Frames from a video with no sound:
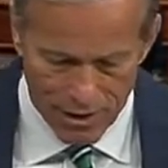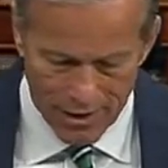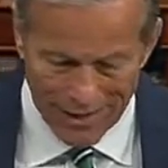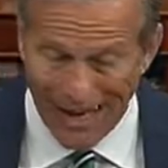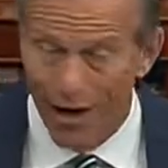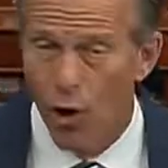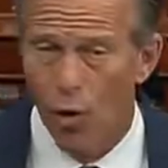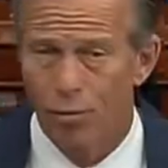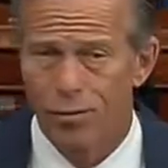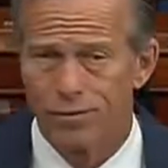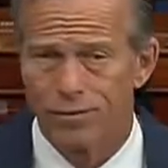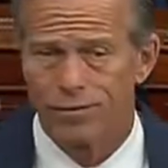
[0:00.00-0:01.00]
And I
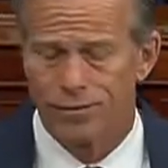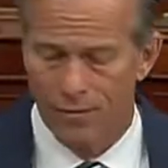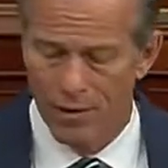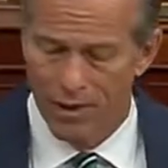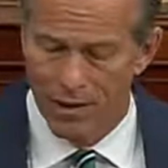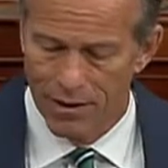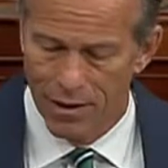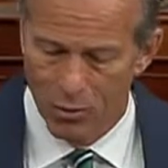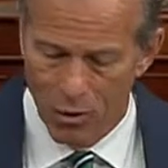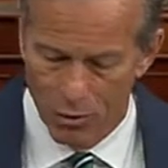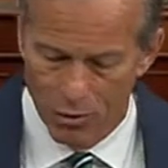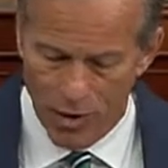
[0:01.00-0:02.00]
hope that
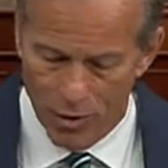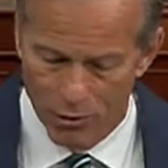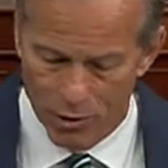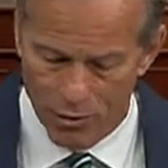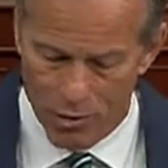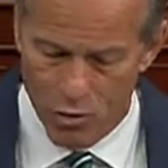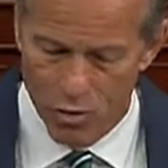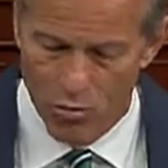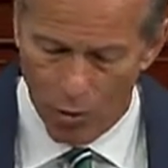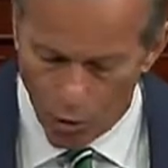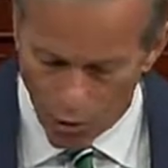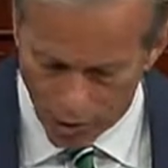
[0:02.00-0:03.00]
we will be able to pursue
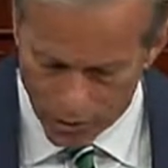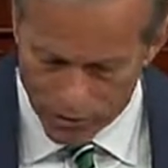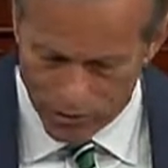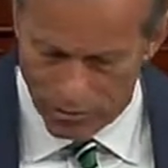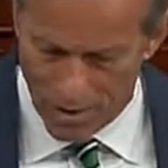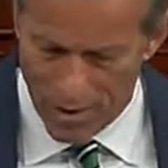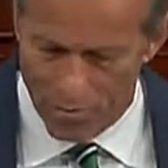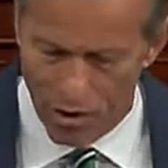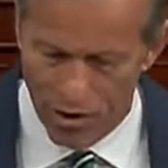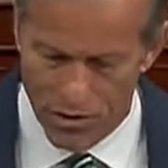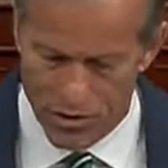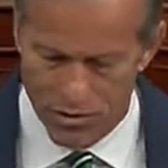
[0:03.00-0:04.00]
more
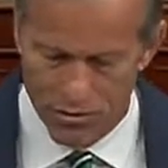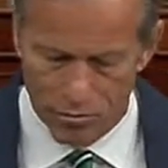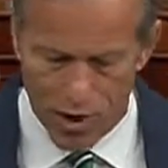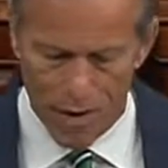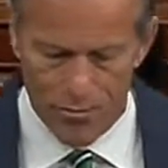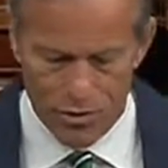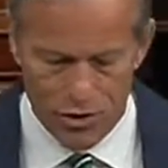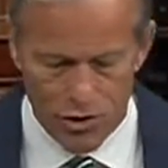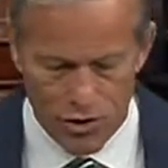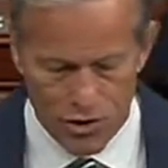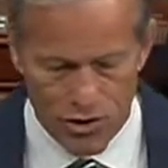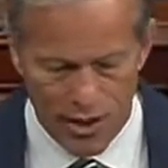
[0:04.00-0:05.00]
bipartisan
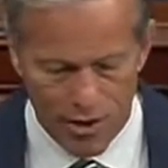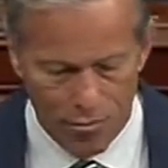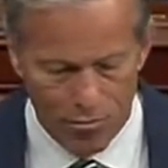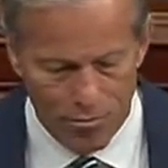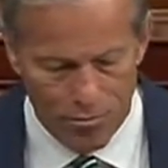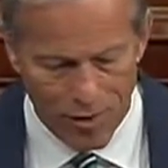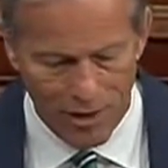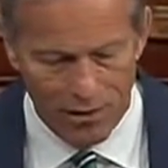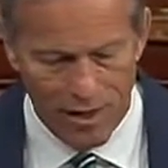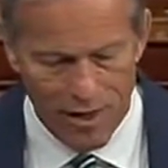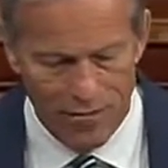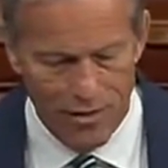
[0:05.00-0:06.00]
propositions to help make
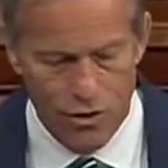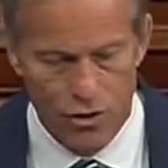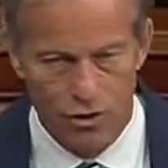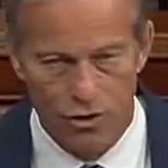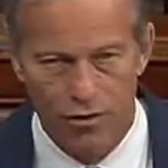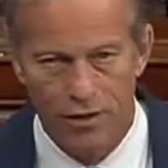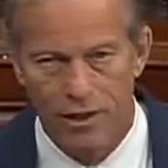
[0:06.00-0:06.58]
life easier